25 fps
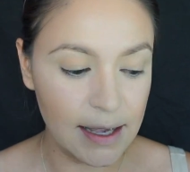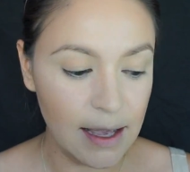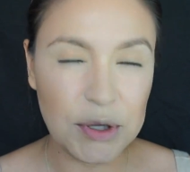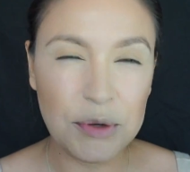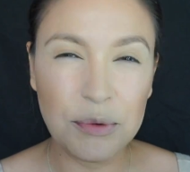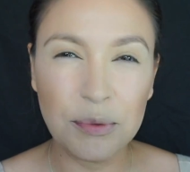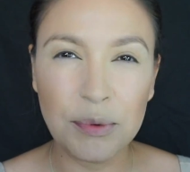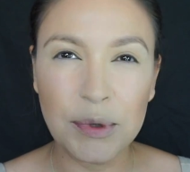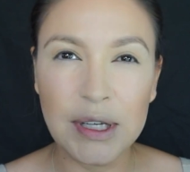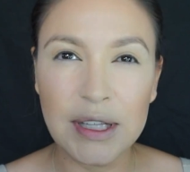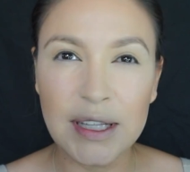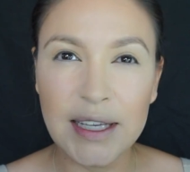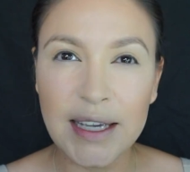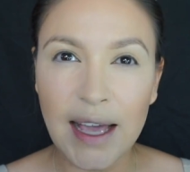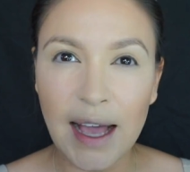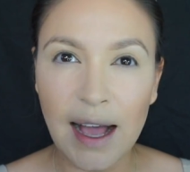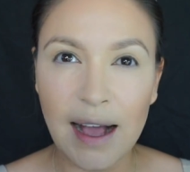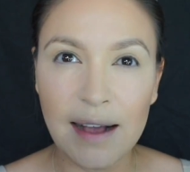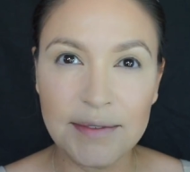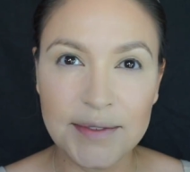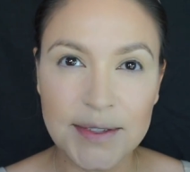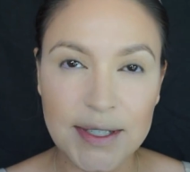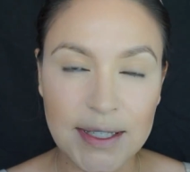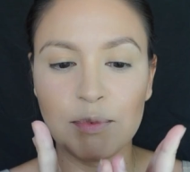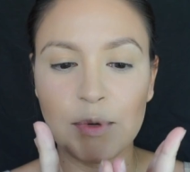You really
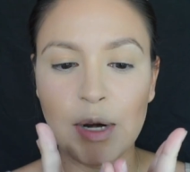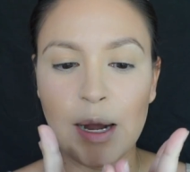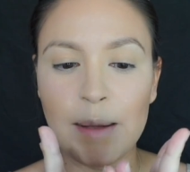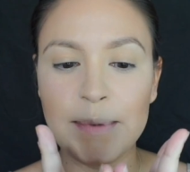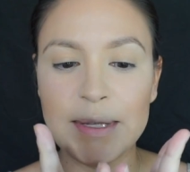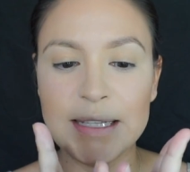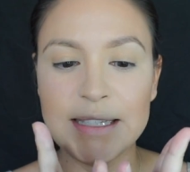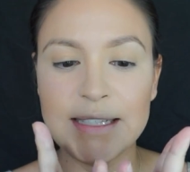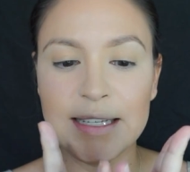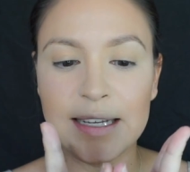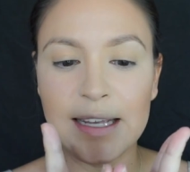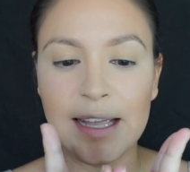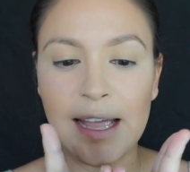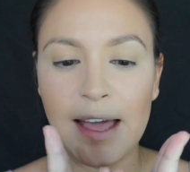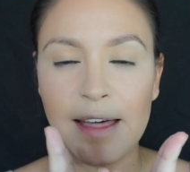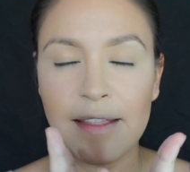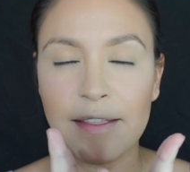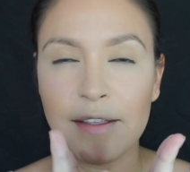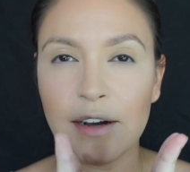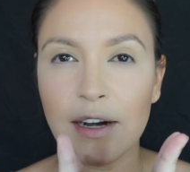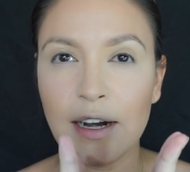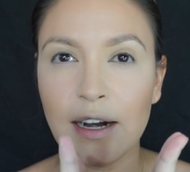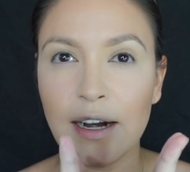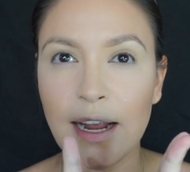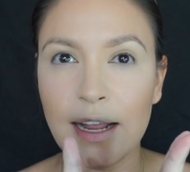have to rub it
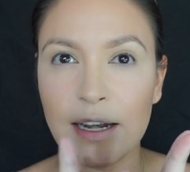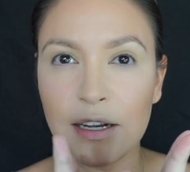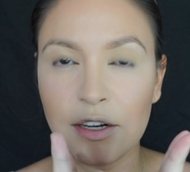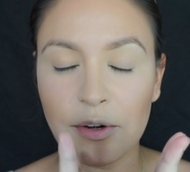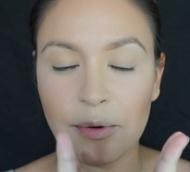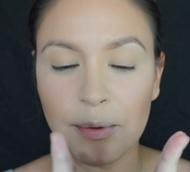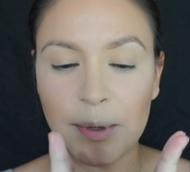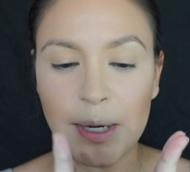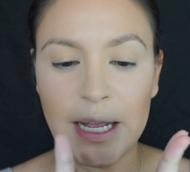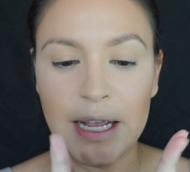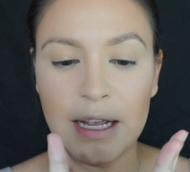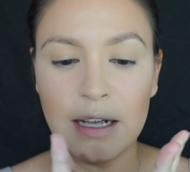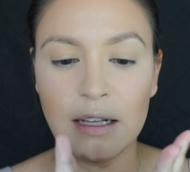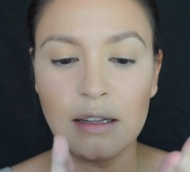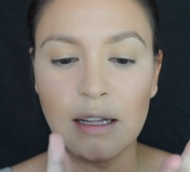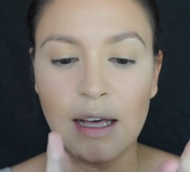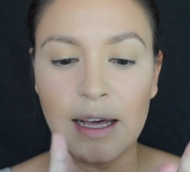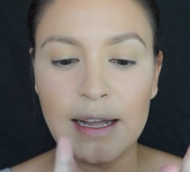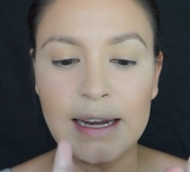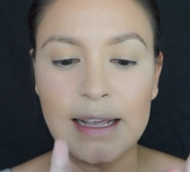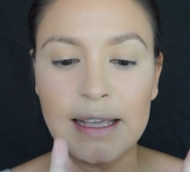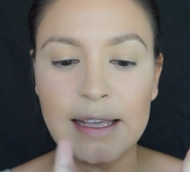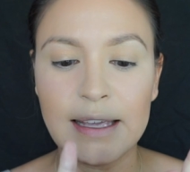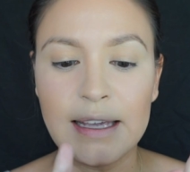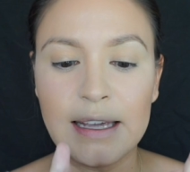together and create a
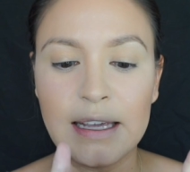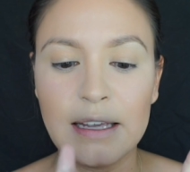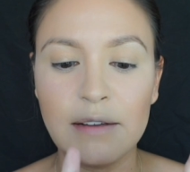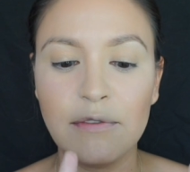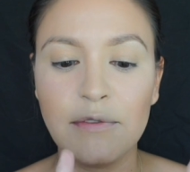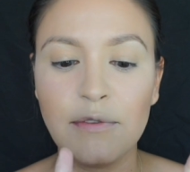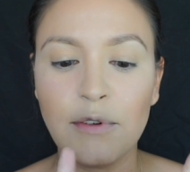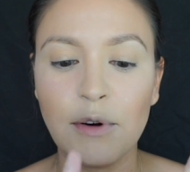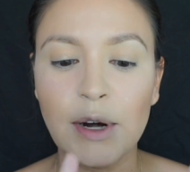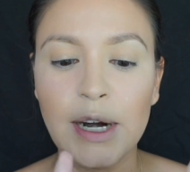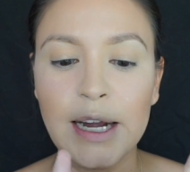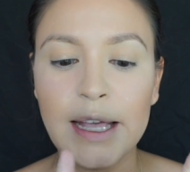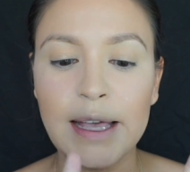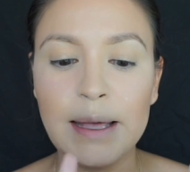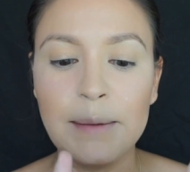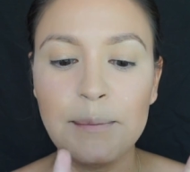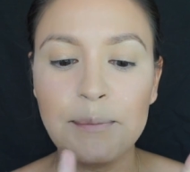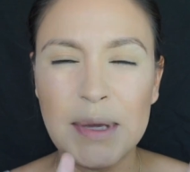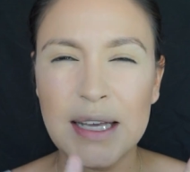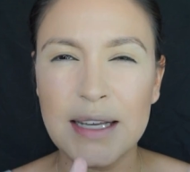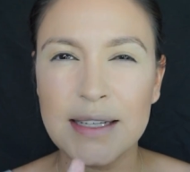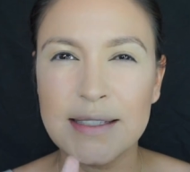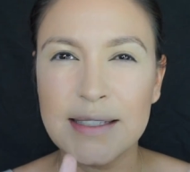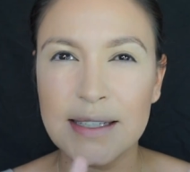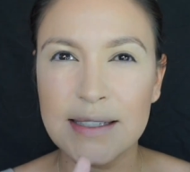lot of heat for it
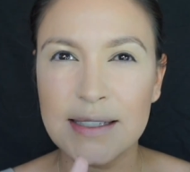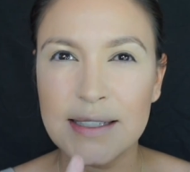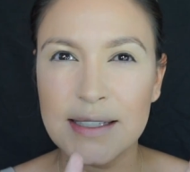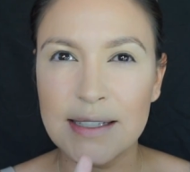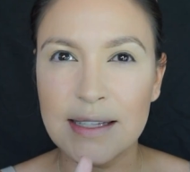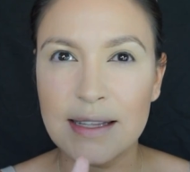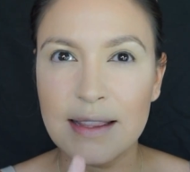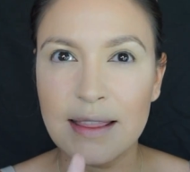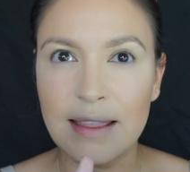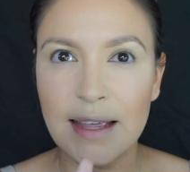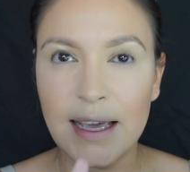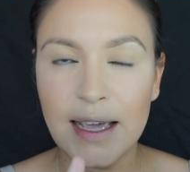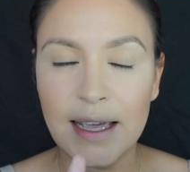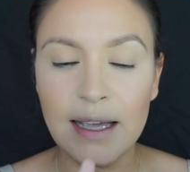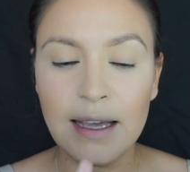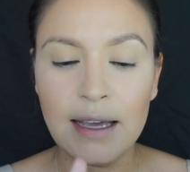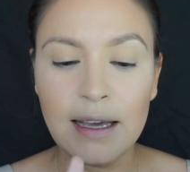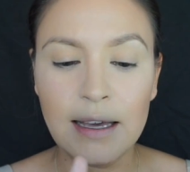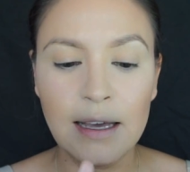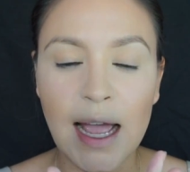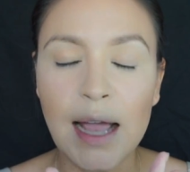because it's thick.